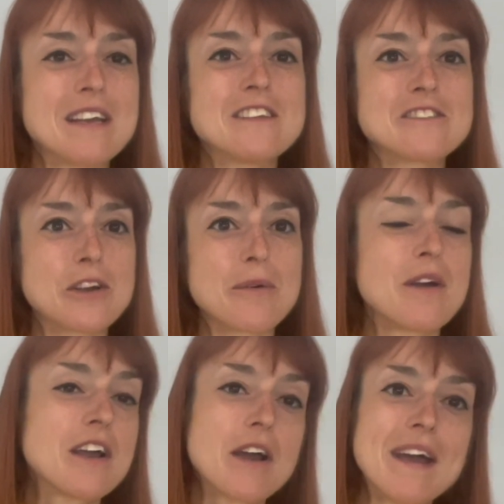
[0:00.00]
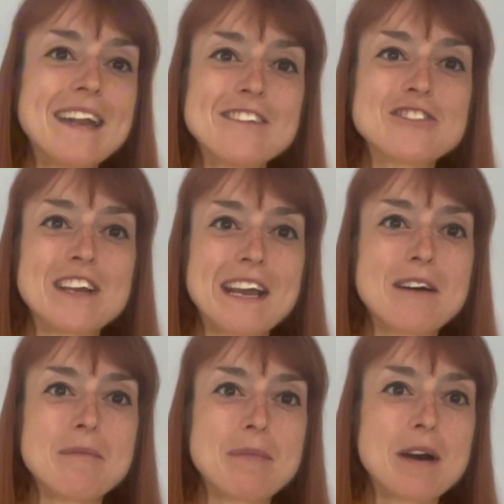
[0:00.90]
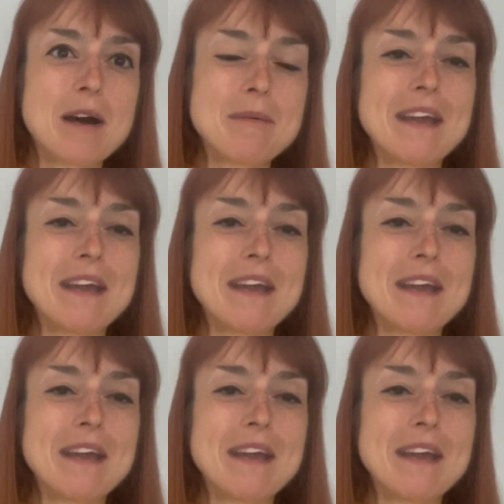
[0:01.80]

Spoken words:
So go ahead and check out Bob